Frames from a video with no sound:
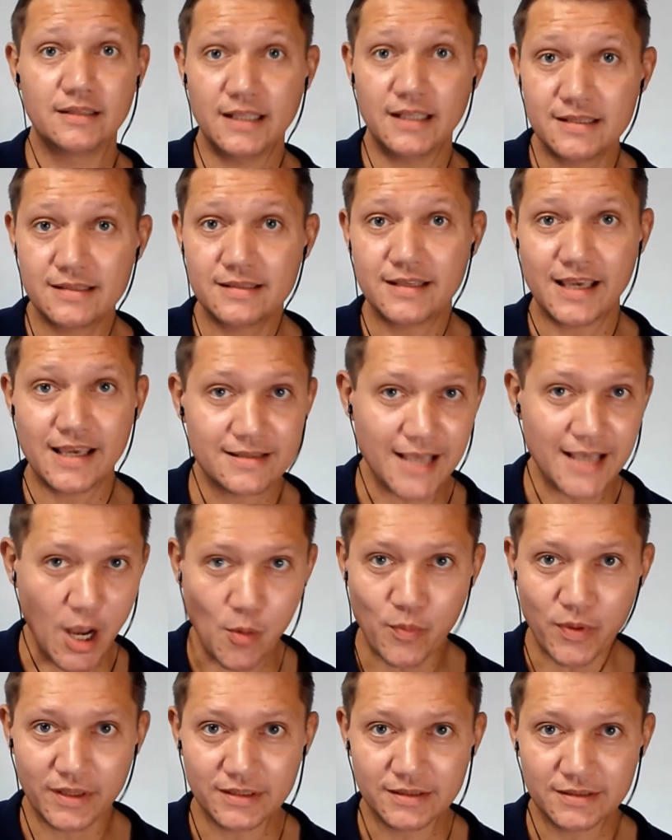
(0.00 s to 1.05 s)
This is
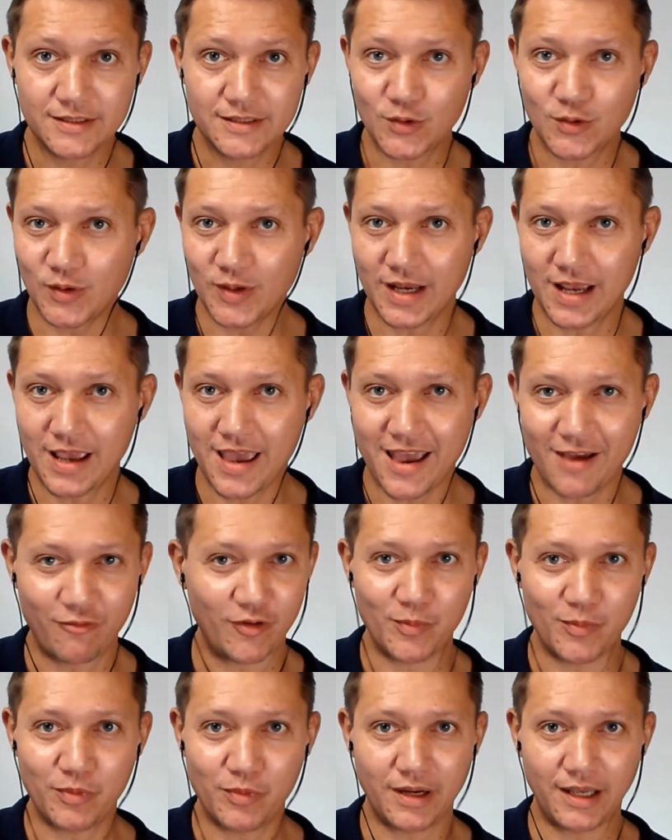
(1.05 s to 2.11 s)
open to
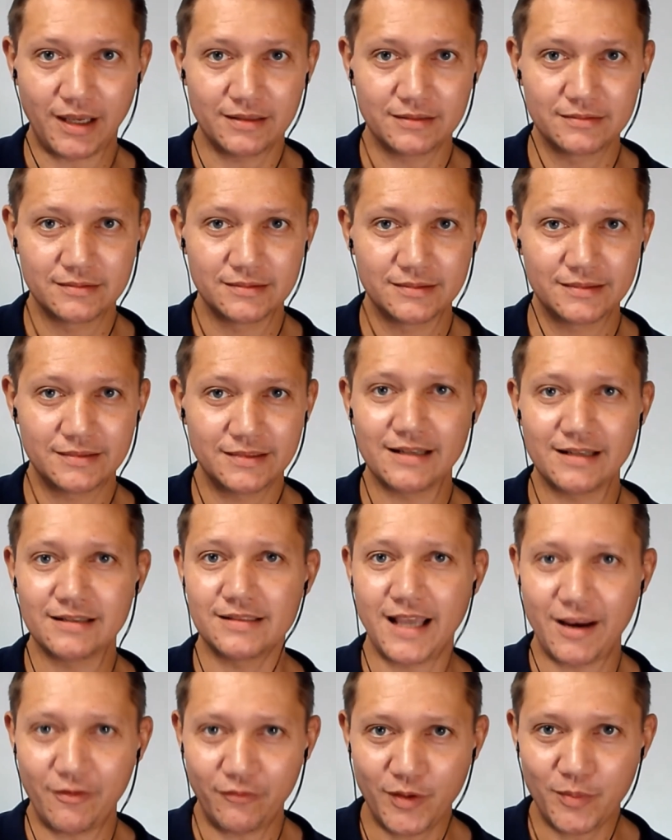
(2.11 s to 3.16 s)
everybody,
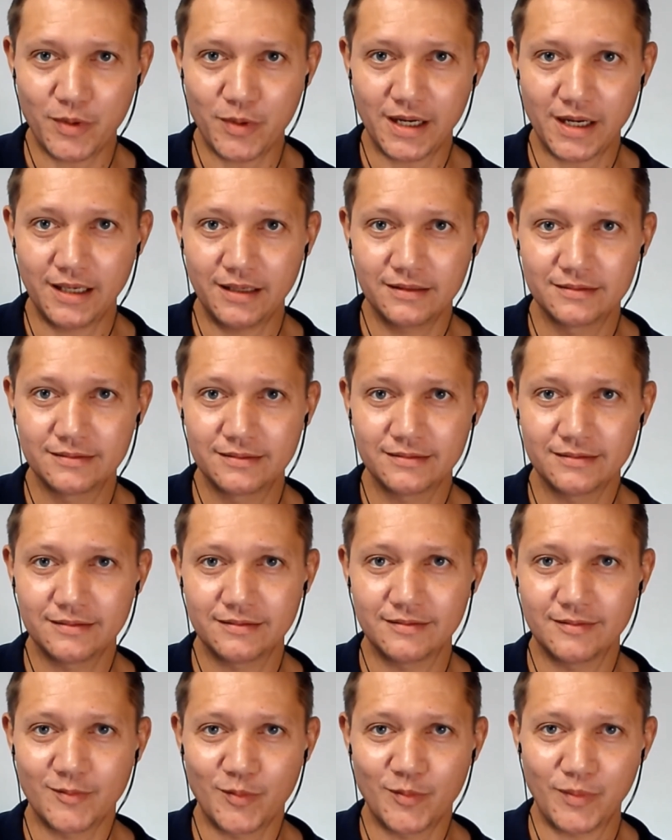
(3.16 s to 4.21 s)
and everybody
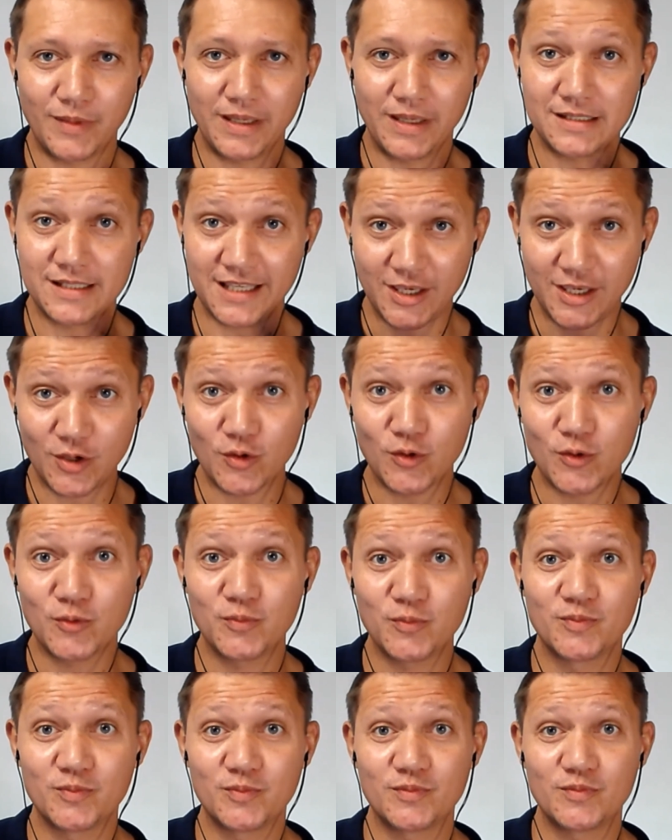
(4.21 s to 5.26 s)
means
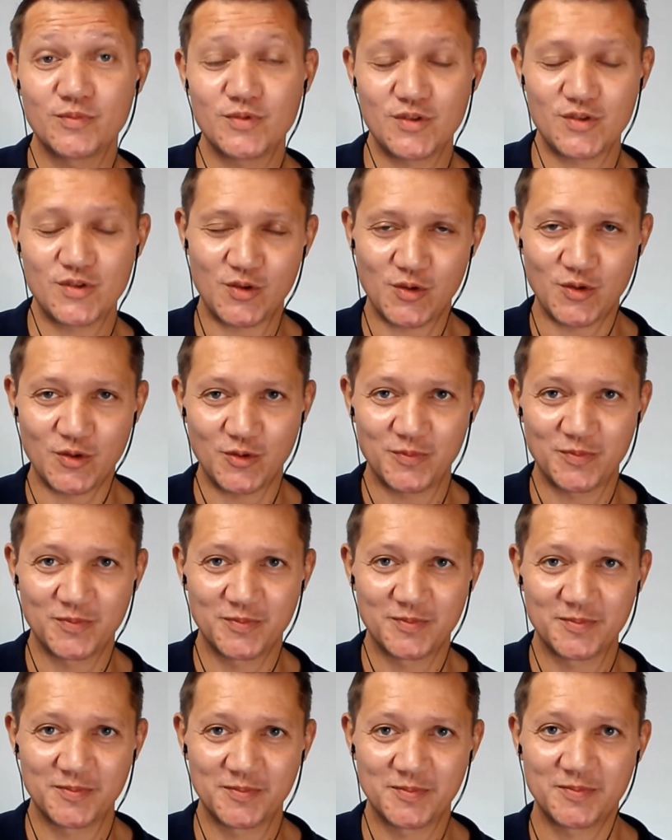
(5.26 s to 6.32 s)
you too.
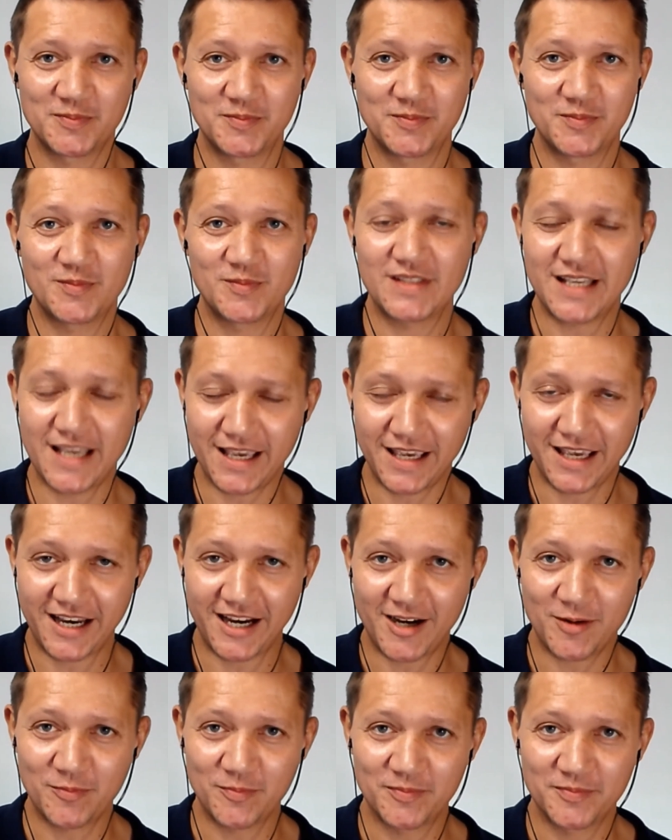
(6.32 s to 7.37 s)
Take
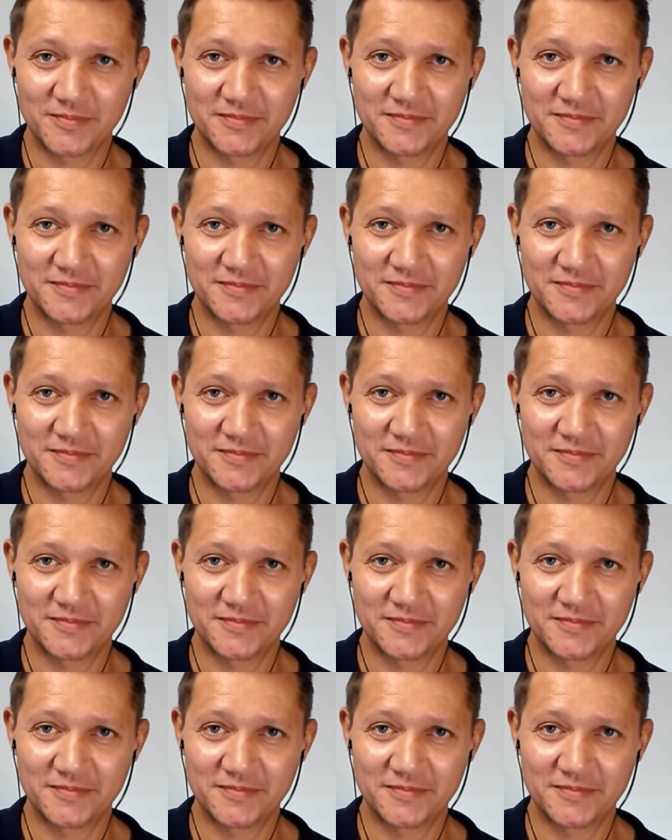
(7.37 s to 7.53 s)
care.